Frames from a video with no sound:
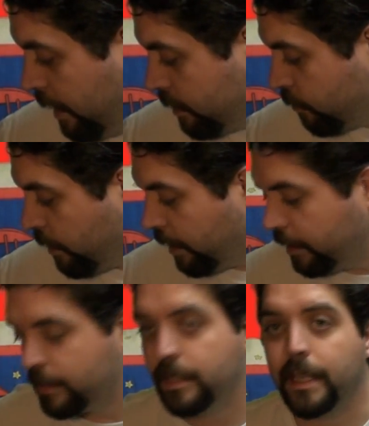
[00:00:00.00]
as
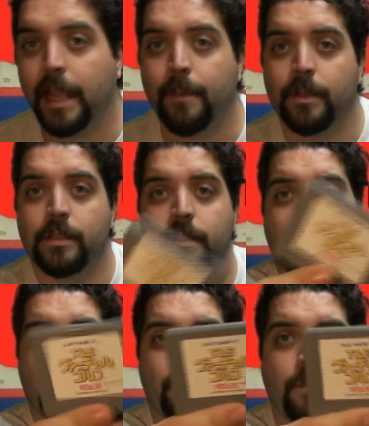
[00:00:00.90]
well as the game
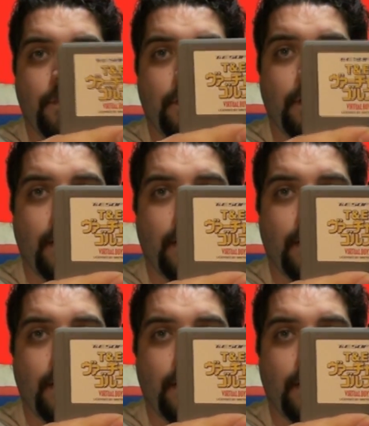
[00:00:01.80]
itself,